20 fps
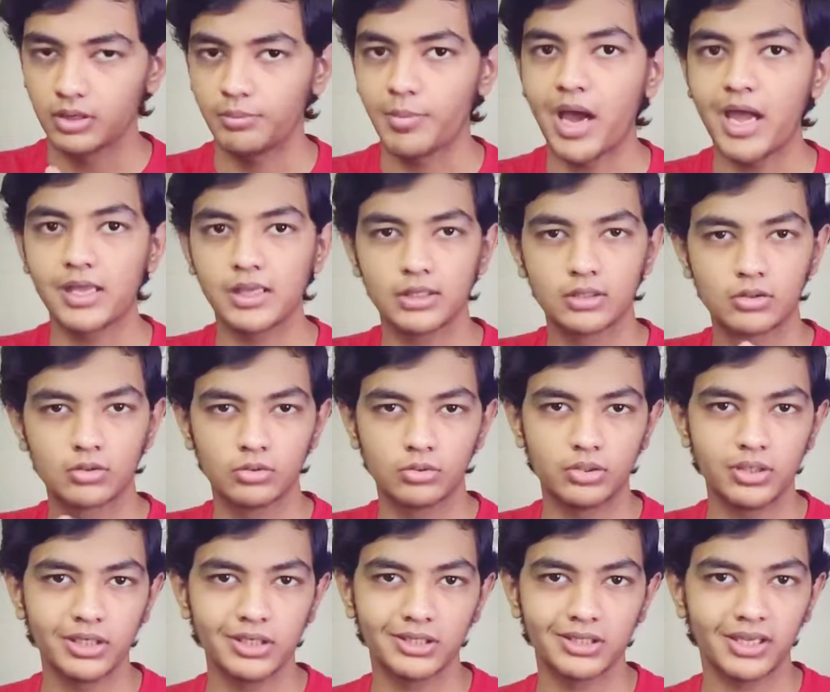by
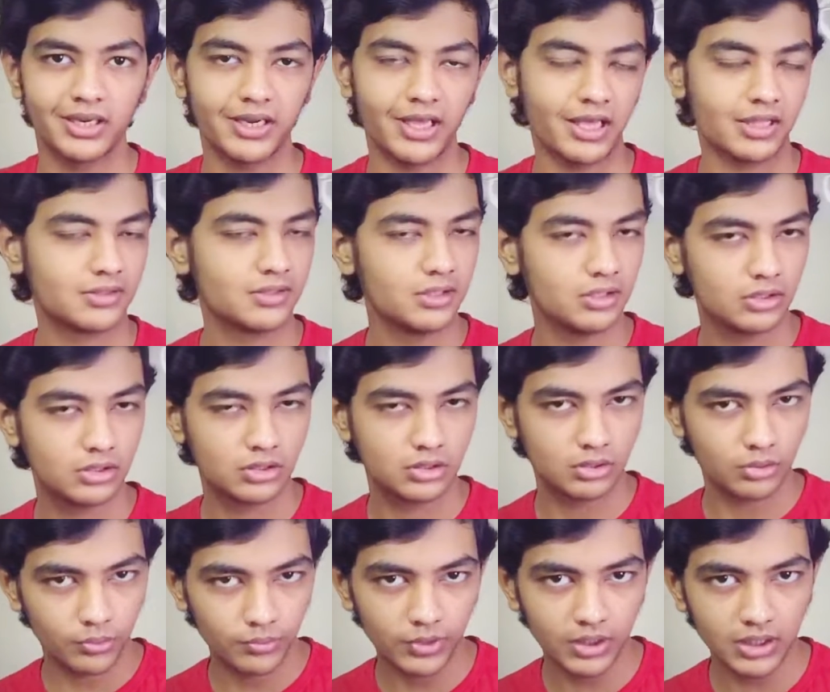including that
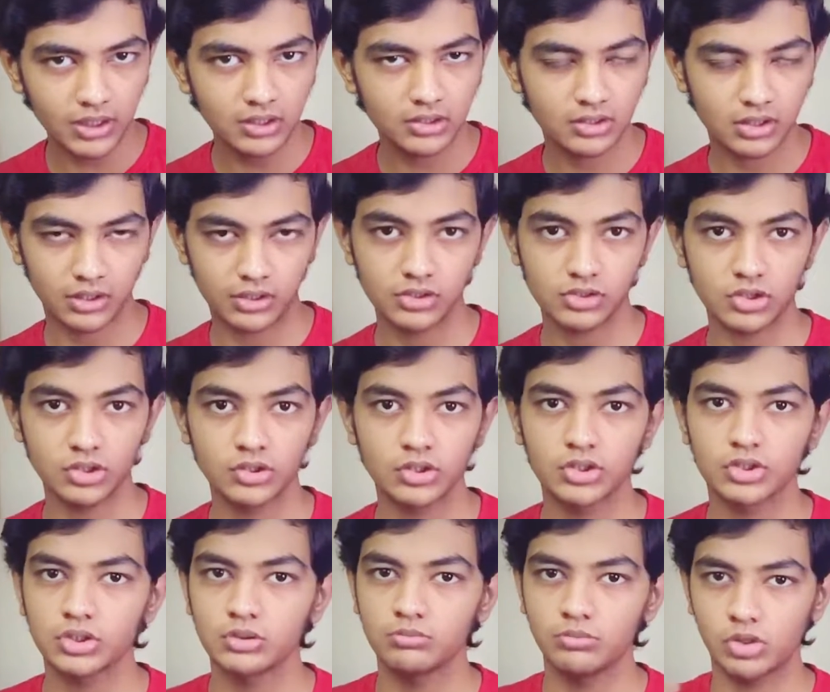SE3 third
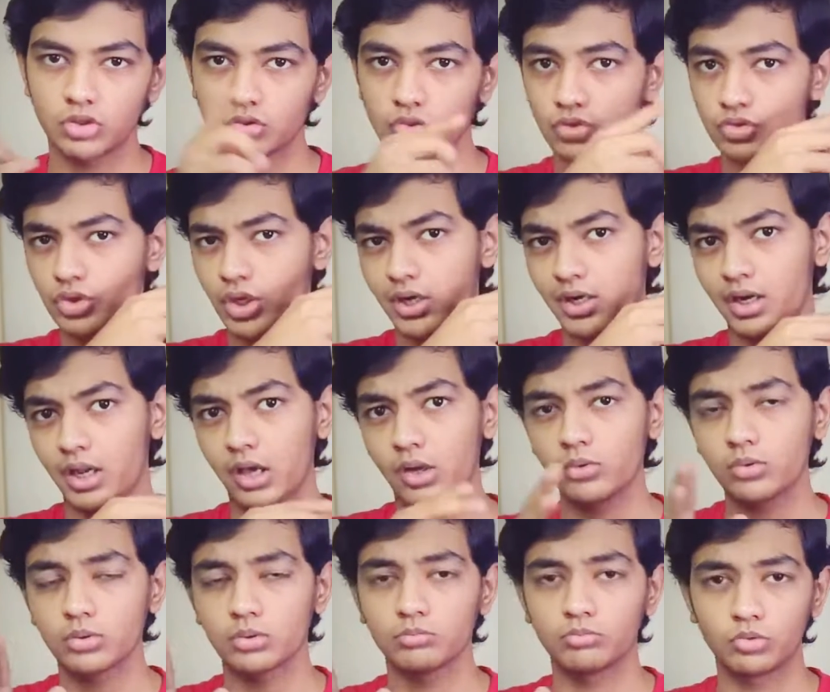generation. Make sure to check it
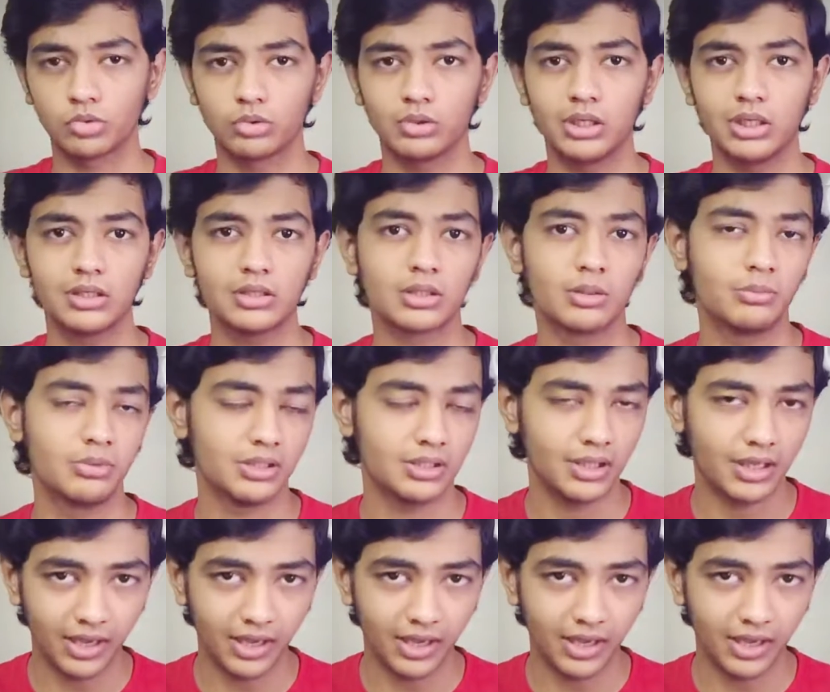out. More links are in the